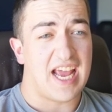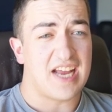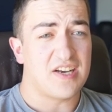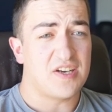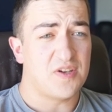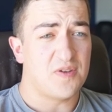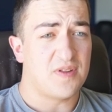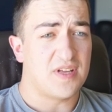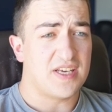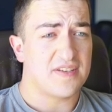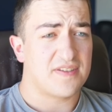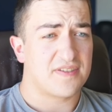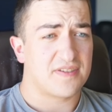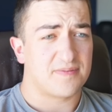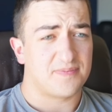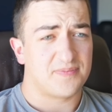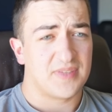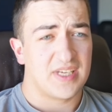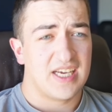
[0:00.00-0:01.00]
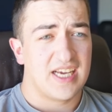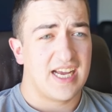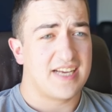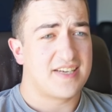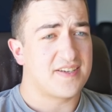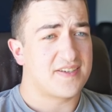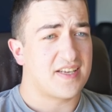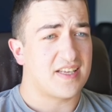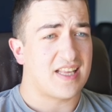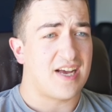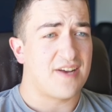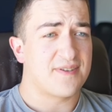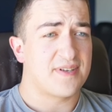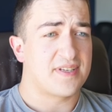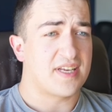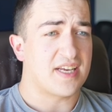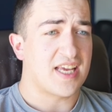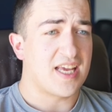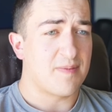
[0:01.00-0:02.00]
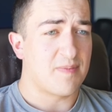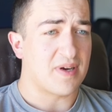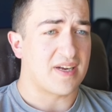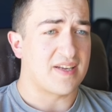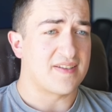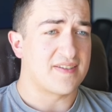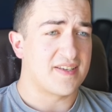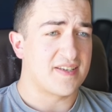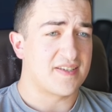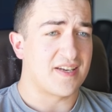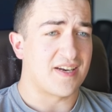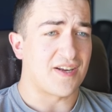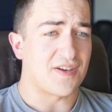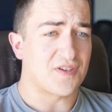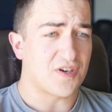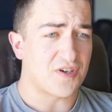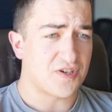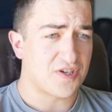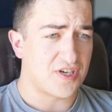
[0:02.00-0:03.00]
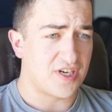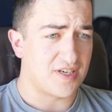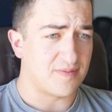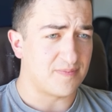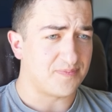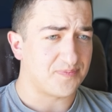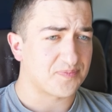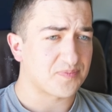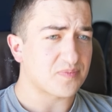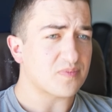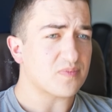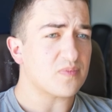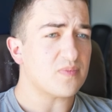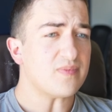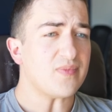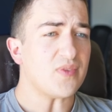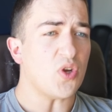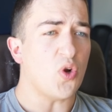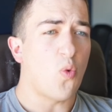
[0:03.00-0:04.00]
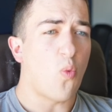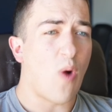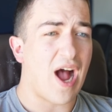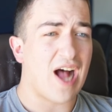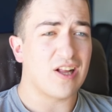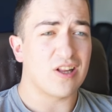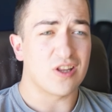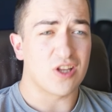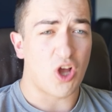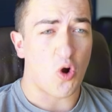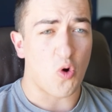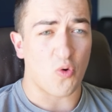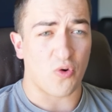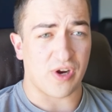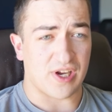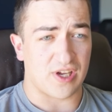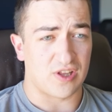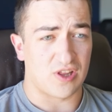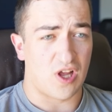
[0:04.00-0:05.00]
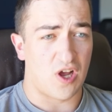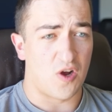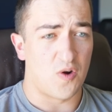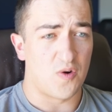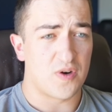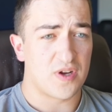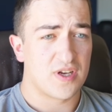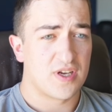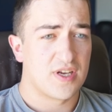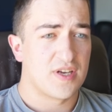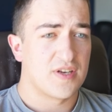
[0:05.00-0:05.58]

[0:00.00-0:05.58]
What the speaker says: do this. It just allows us to keep a consistent exertion while lowering load.